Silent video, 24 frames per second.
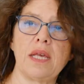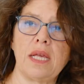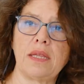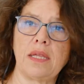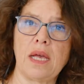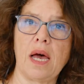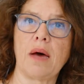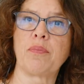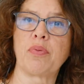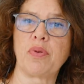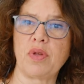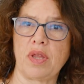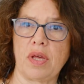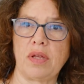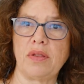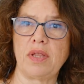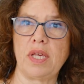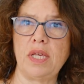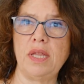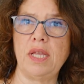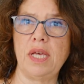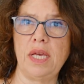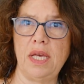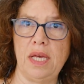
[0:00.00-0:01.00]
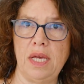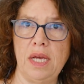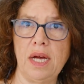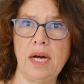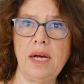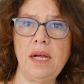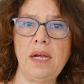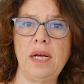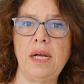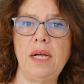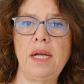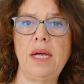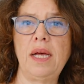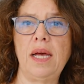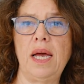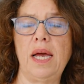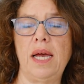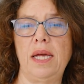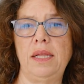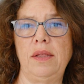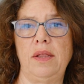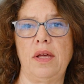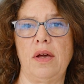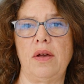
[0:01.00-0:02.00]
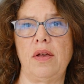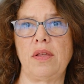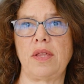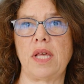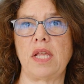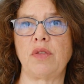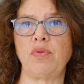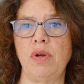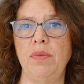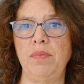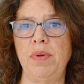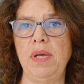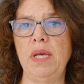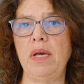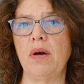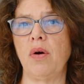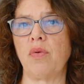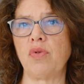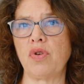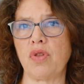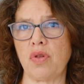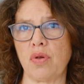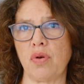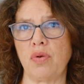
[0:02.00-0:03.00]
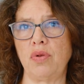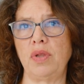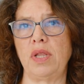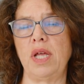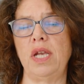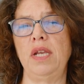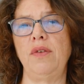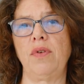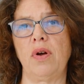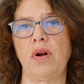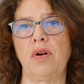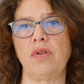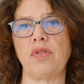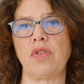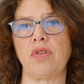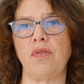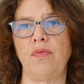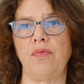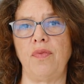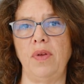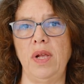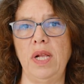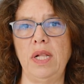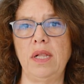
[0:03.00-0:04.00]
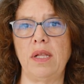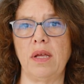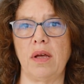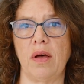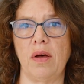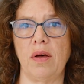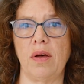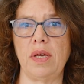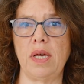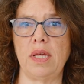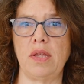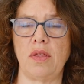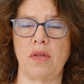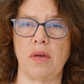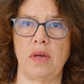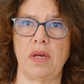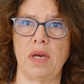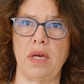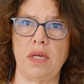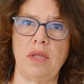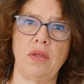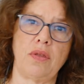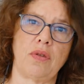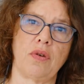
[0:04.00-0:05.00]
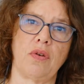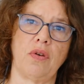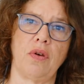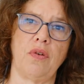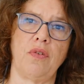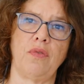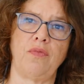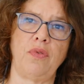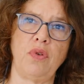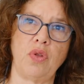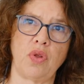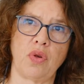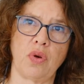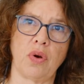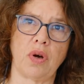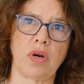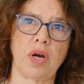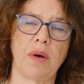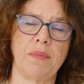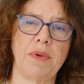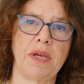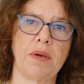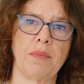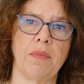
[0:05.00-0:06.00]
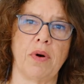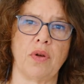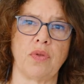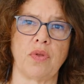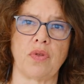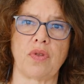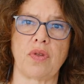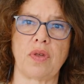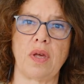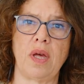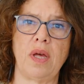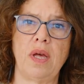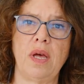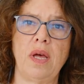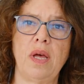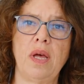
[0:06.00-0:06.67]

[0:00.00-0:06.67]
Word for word: that are presented here, and uh, that will be also delivered on the field uh, in, the, in the future coming months.